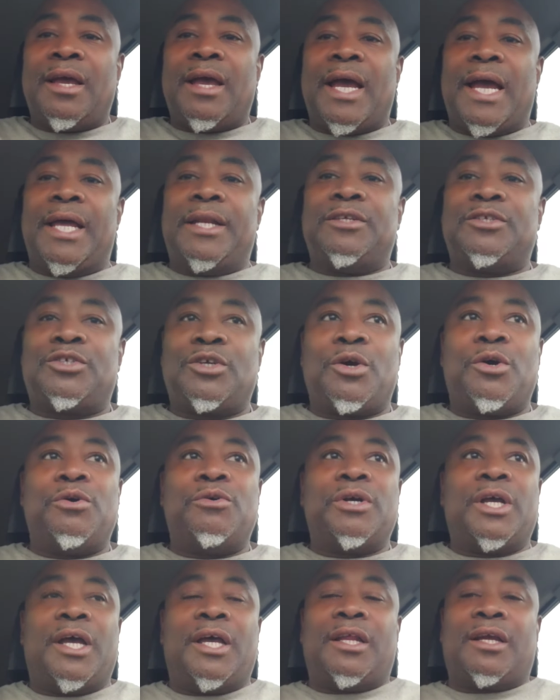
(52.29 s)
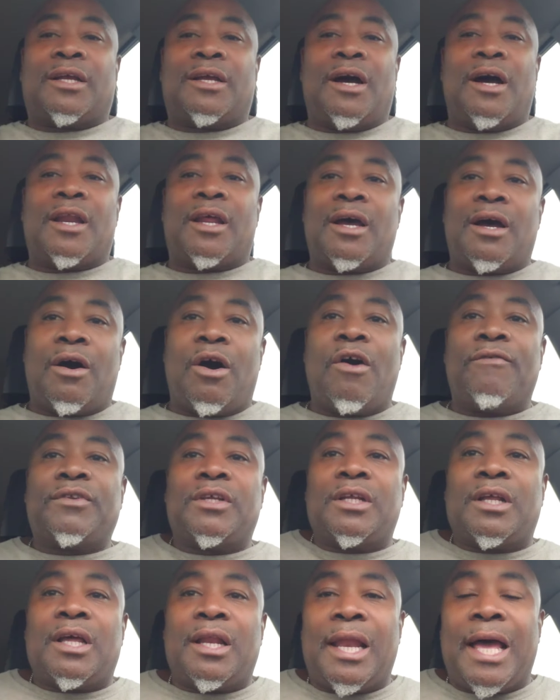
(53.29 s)
And so God
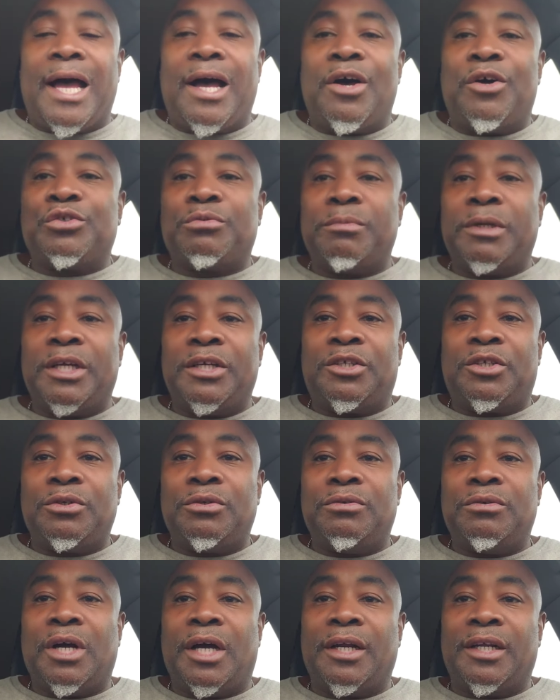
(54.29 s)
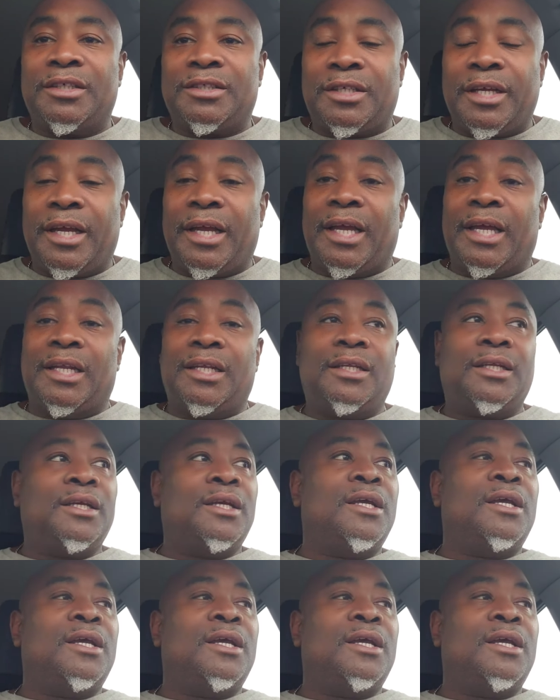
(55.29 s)
often allows me to understand